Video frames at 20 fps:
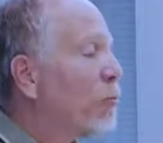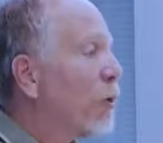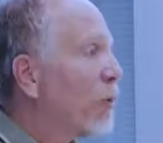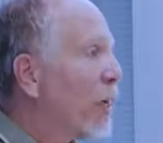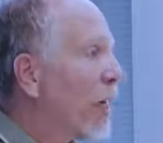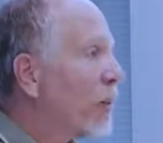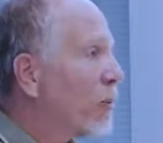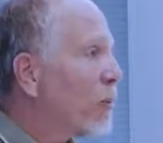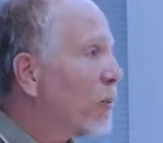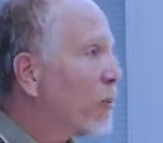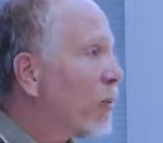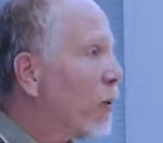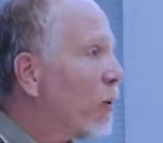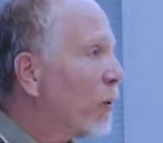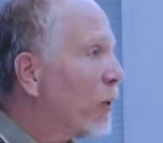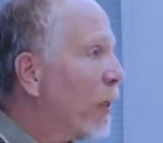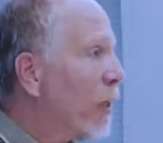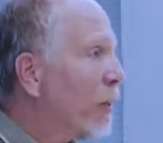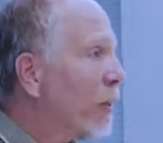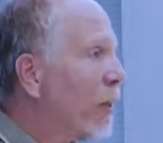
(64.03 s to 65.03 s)

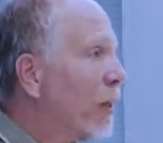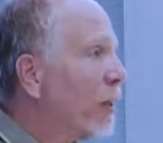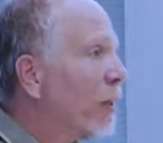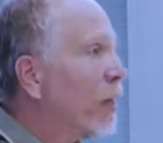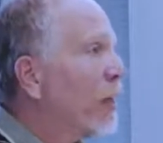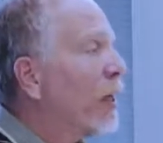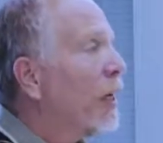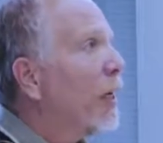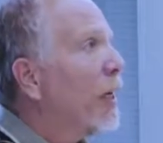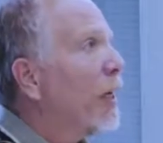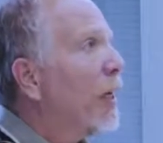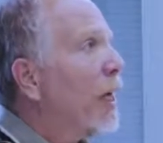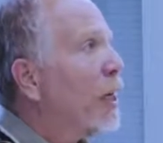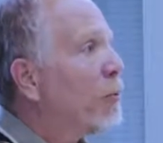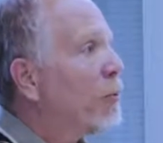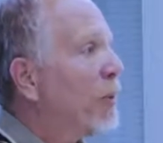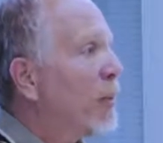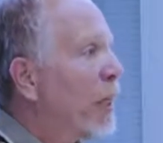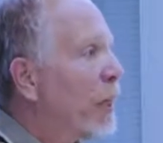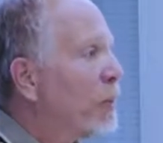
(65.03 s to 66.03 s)
Procalcitonin
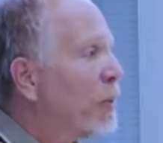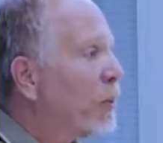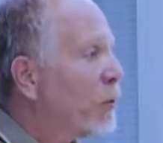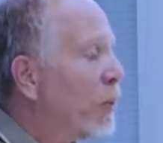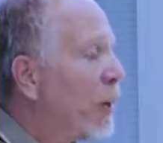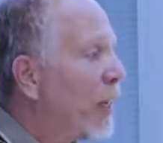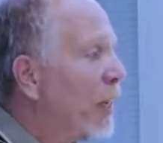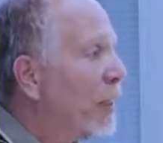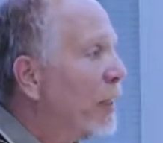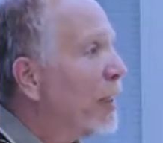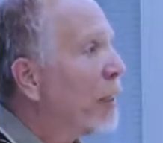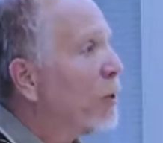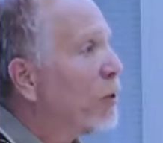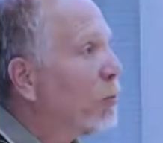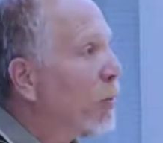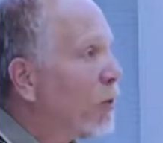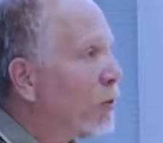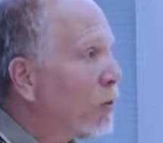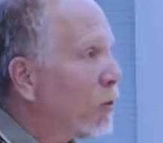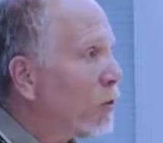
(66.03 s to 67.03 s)
has been demonstrated in the
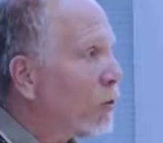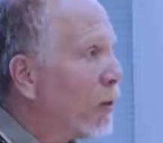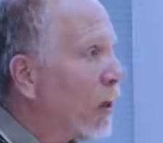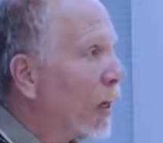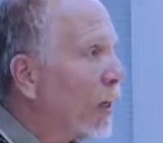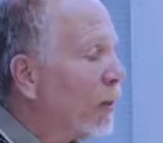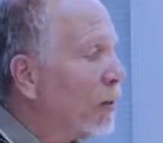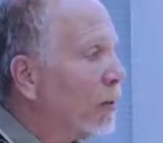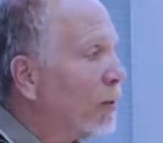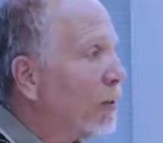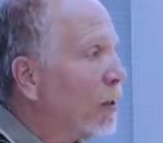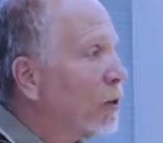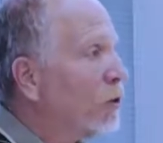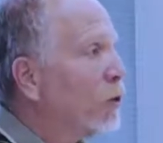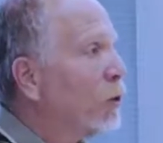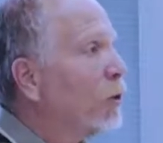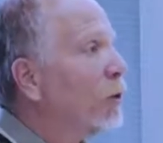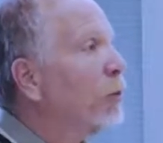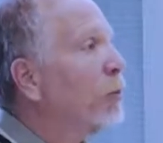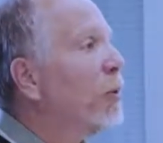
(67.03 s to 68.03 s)
MOSES trial
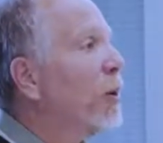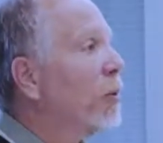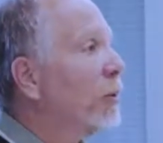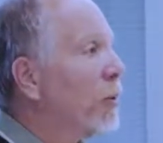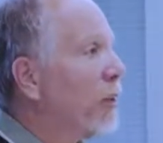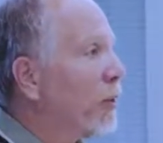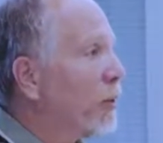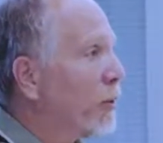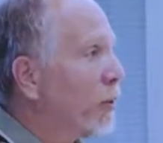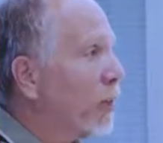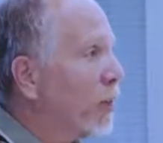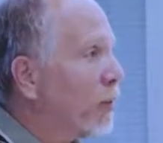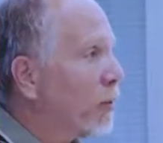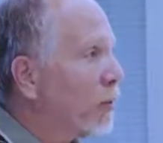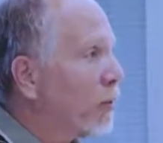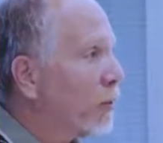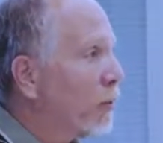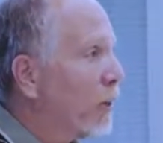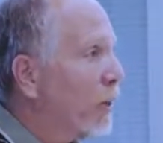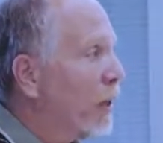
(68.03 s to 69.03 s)
to do both these things.
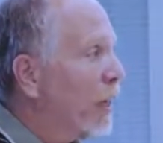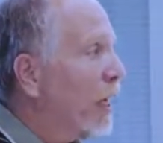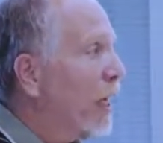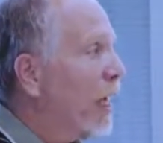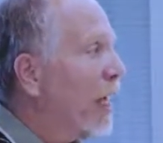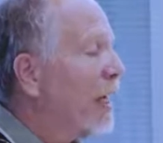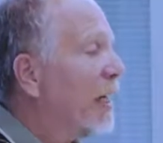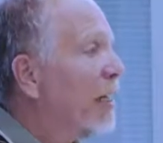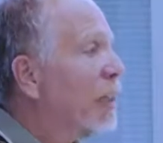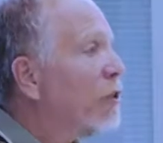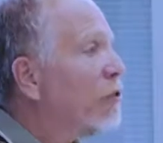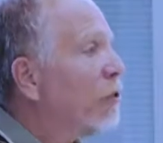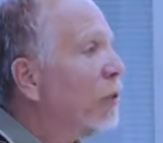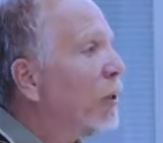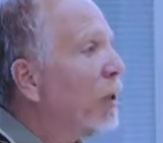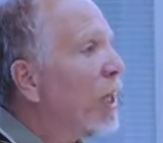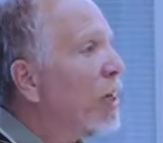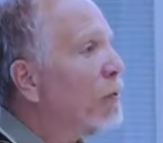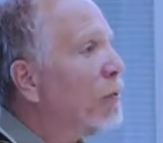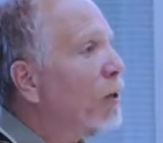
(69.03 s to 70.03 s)
An initial
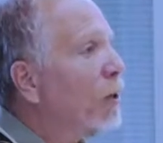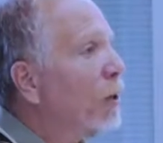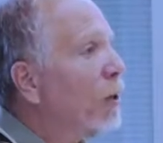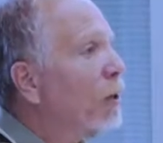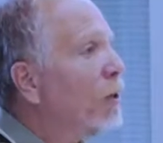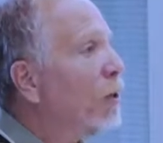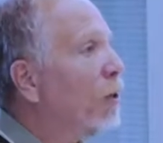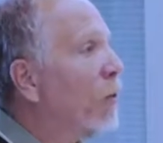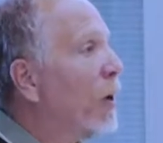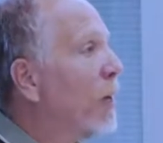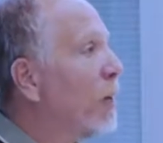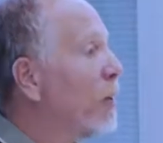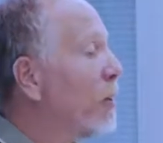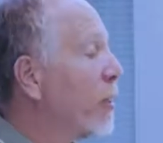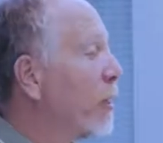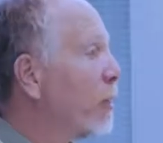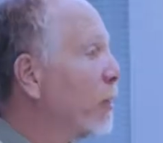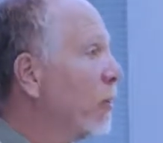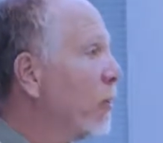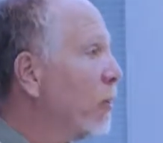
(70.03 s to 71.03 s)
level greater
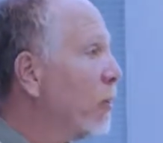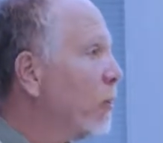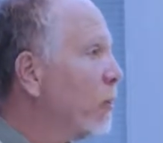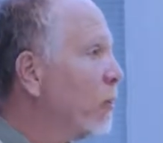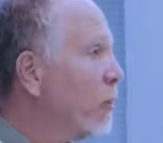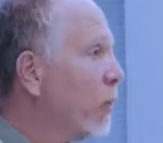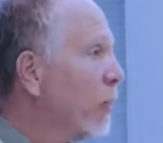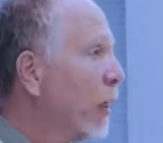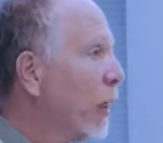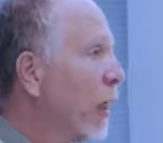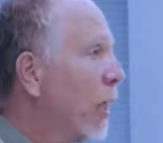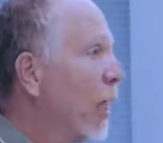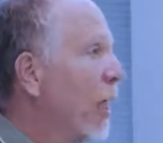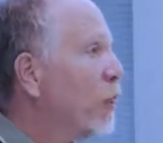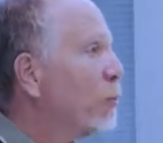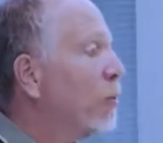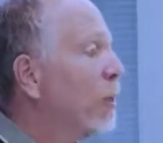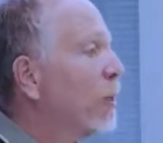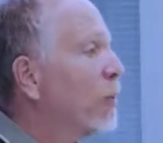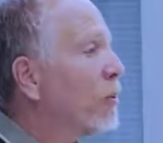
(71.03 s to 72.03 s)
than 2
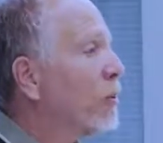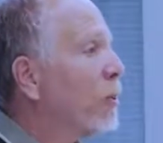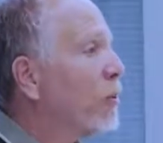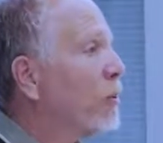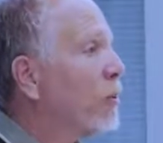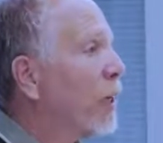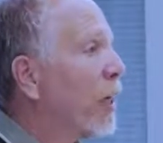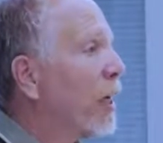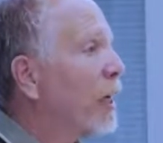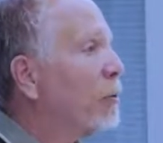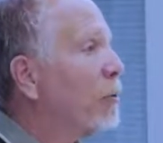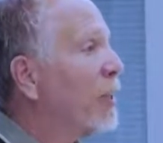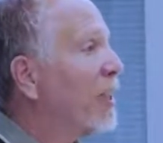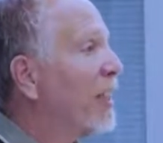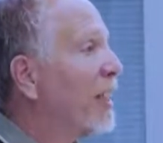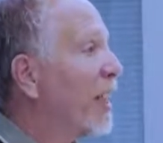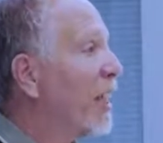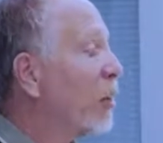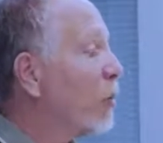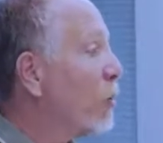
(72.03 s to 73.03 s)
has been associated with
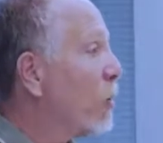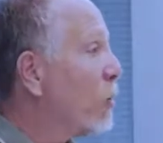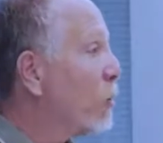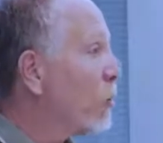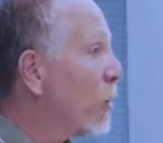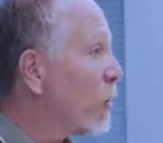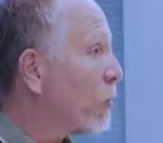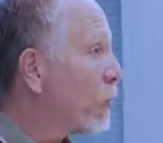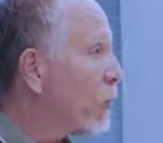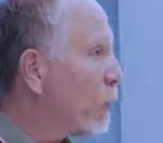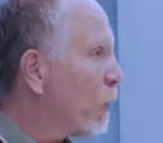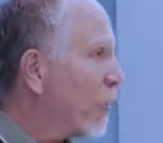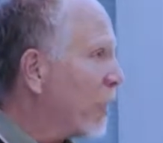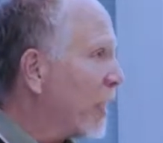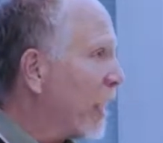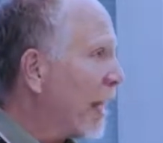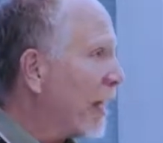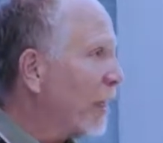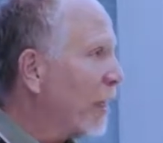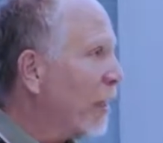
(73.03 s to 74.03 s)
an increased risk for
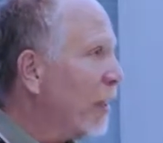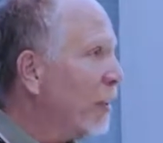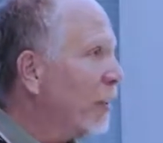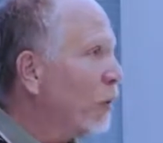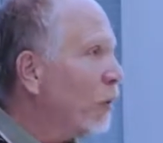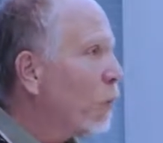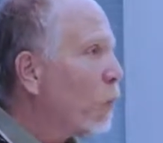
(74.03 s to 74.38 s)
mortality,